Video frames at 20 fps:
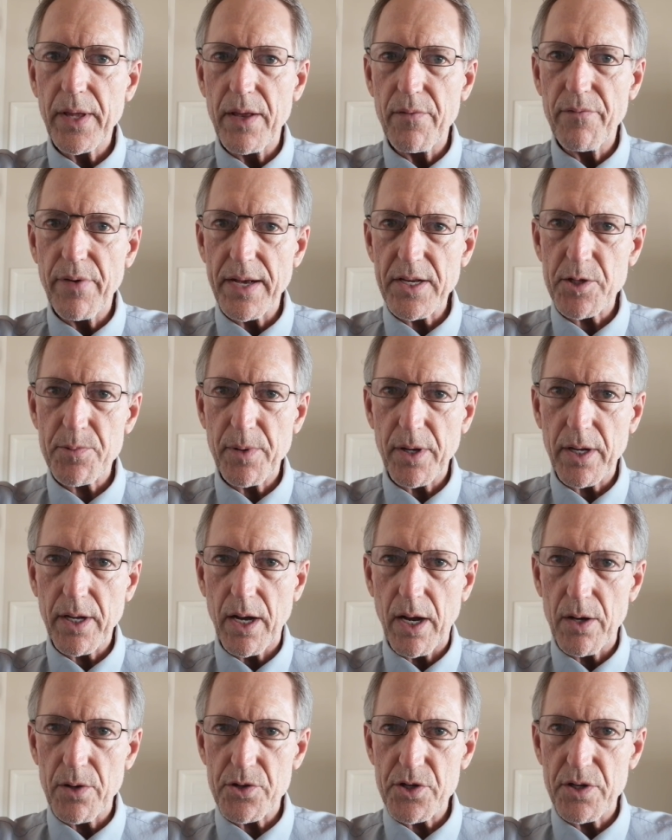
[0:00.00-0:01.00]
investment
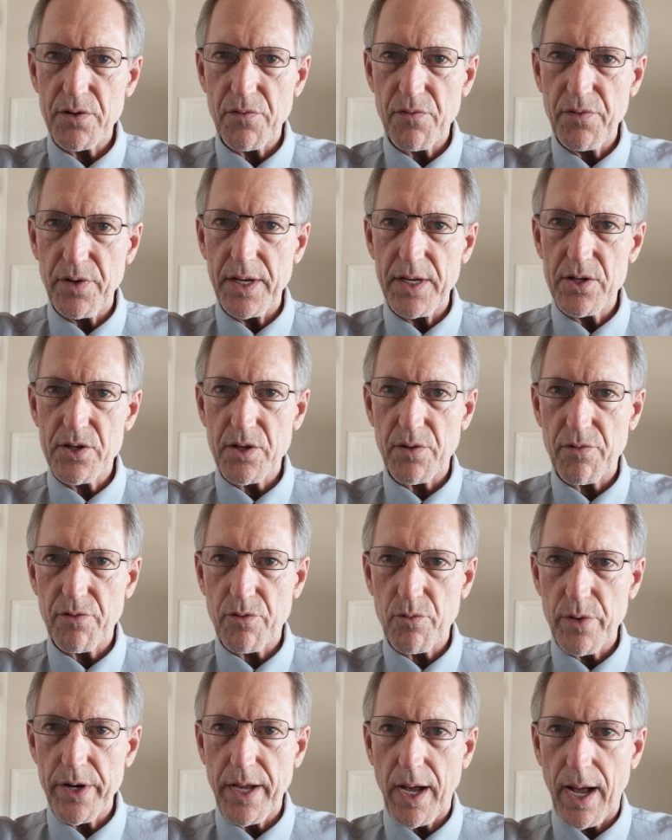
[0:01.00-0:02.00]
costs and fees of three